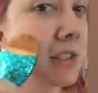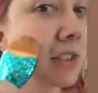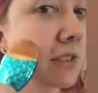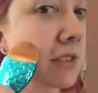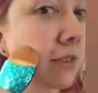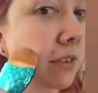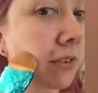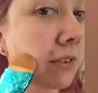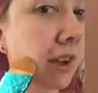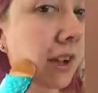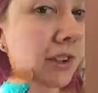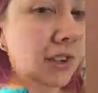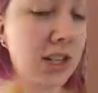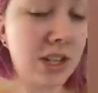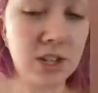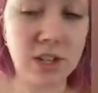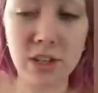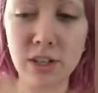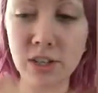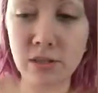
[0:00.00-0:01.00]
This is my
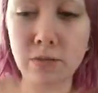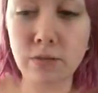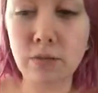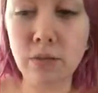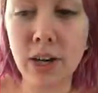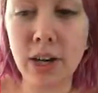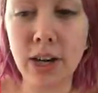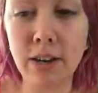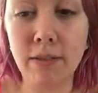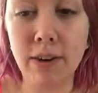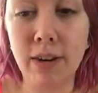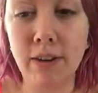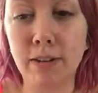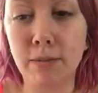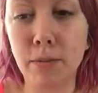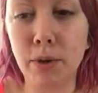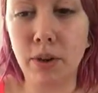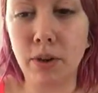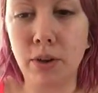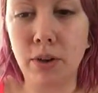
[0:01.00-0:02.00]
foundation. It's really
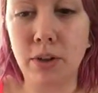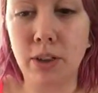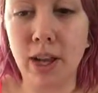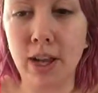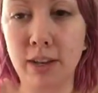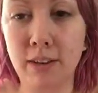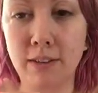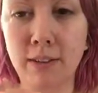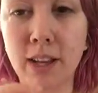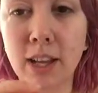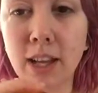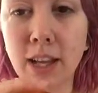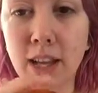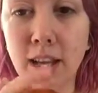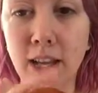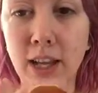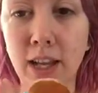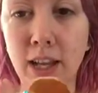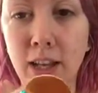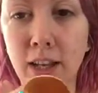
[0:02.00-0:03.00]
smooth and it's
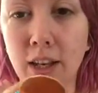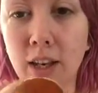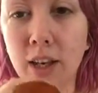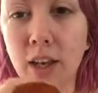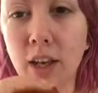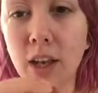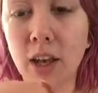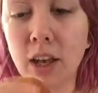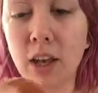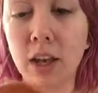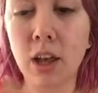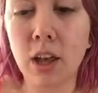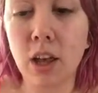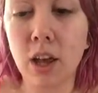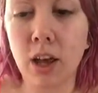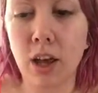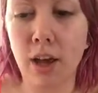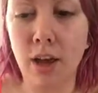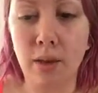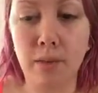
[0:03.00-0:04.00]
clean,
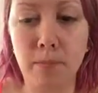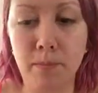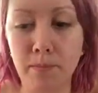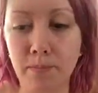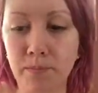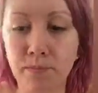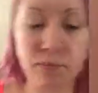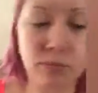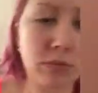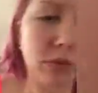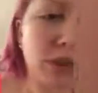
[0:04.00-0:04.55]
and